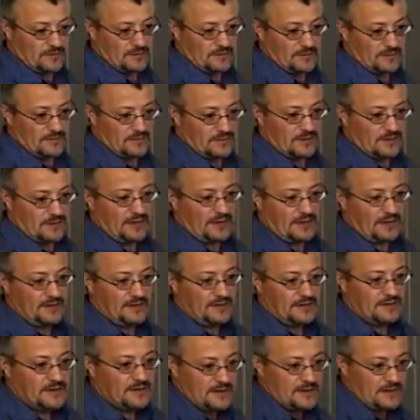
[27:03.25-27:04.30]
okay,
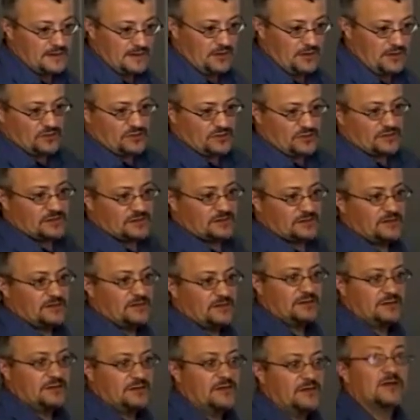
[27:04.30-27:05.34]
here's
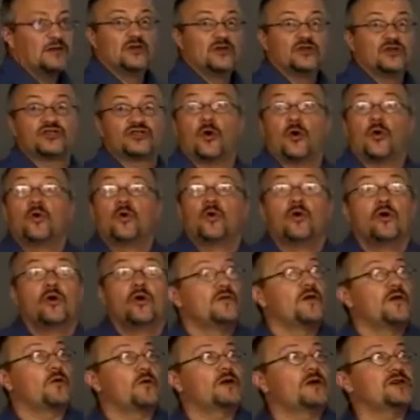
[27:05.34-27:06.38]
so
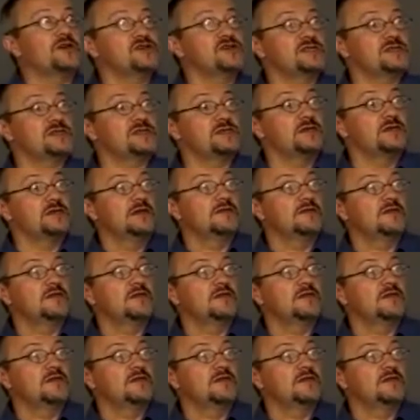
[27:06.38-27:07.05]
the question is: